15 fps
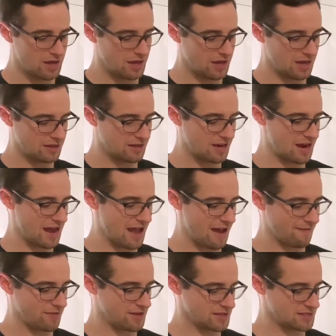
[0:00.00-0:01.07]
And then I
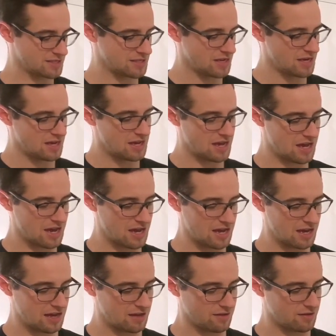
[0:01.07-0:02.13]
have this
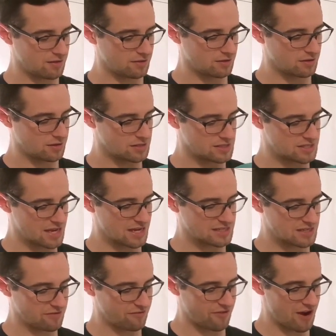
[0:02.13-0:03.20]

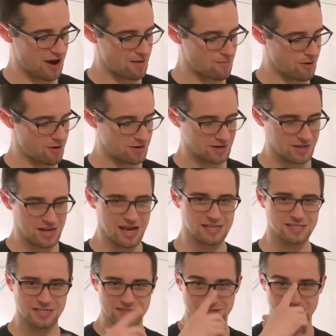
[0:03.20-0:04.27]
Sexton Firebird, and yes, it's the